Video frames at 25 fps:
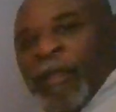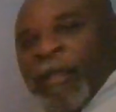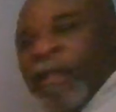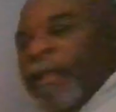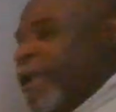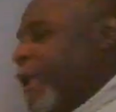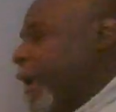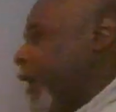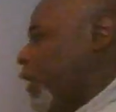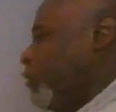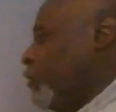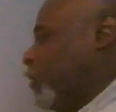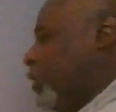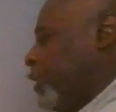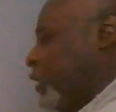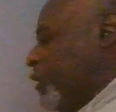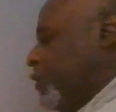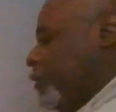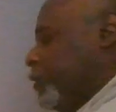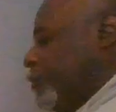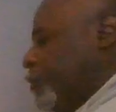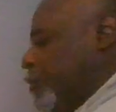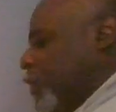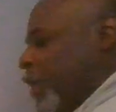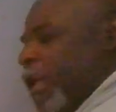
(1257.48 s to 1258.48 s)
Now,
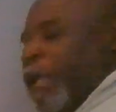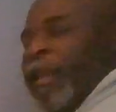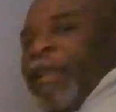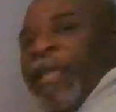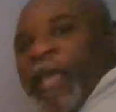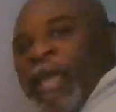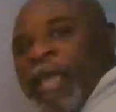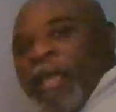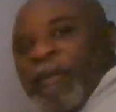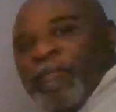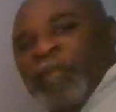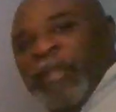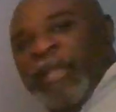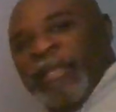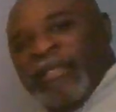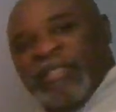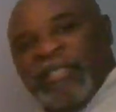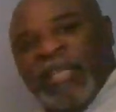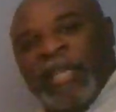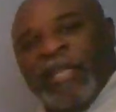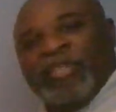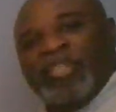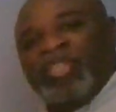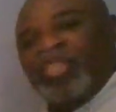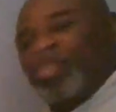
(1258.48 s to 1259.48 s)
in game, let's
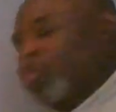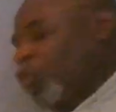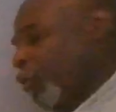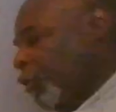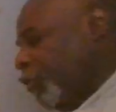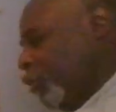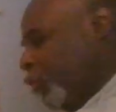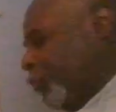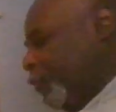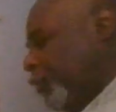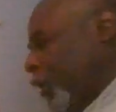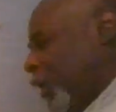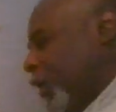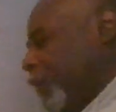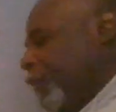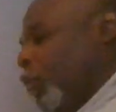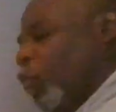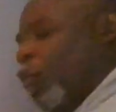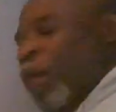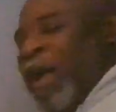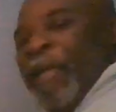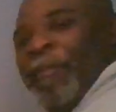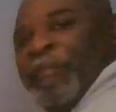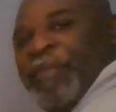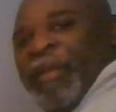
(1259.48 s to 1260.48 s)
say you're playing the
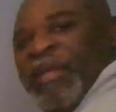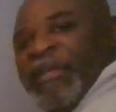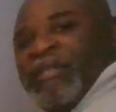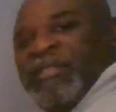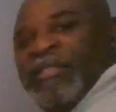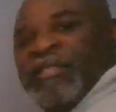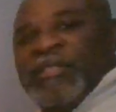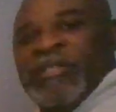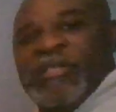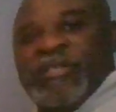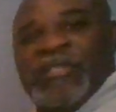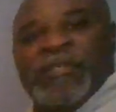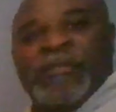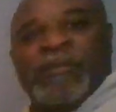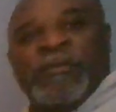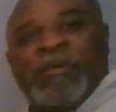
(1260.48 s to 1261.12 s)
white pieces.